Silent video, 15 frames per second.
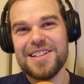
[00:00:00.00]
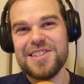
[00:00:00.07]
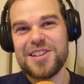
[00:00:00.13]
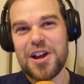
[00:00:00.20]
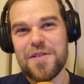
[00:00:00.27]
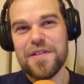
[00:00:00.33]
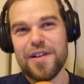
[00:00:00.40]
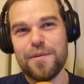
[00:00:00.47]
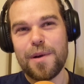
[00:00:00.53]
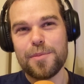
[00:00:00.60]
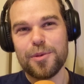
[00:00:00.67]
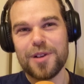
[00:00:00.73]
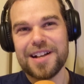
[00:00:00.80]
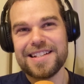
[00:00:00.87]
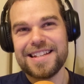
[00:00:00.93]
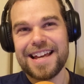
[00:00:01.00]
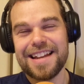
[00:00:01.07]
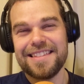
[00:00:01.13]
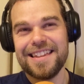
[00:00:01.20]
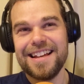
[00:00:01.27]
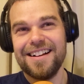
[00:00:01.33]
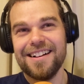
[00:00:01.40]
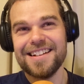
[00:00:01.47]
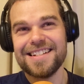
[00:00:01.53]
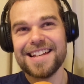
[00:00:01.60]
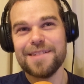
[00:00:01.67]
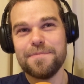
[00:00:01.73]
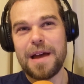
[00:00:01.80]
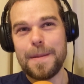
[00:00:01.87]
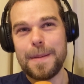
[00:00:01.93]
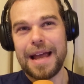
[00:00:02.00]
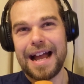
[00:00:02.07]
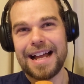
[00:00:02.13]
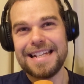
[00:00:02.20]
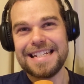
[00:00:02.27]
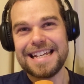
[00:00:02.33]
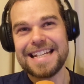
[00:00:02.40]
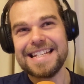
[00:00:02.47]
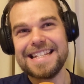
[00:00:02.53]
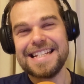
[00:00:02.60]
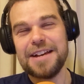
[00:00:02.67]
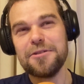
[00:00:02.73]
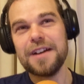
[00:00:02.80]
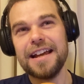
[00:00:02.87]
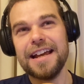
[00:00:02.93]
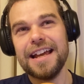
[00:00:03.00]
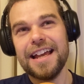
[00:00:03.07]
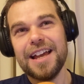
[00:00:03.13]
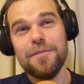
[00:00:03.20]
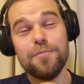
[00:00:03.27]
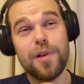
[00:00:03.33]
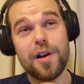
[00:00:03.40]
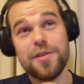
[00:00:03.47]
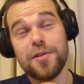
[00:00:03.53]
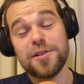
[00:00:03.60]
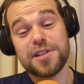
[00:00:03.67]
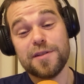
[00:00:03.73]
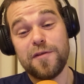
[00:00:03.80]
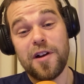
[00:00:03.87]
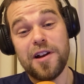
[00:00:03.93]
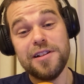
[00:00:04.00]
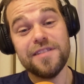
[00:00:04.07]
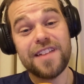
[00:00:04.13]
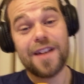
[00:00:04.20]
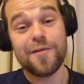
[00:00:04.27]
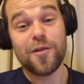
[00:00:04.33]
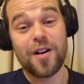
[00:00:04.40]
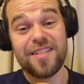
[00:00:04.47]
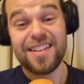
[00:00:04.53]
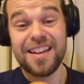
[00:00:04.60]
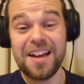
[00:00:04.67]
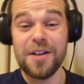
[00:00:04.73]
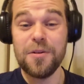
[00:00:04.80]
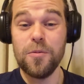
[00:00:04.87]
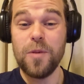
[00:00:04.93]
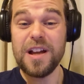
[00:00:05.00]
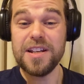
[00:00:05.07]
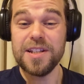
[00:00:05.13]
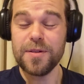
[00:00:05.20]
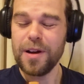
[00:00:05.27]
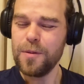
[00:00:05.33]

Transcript: Don't really remember what I said. I think I said maybe Andy and Cirie both got to the final. Therefore, I think I win. Do I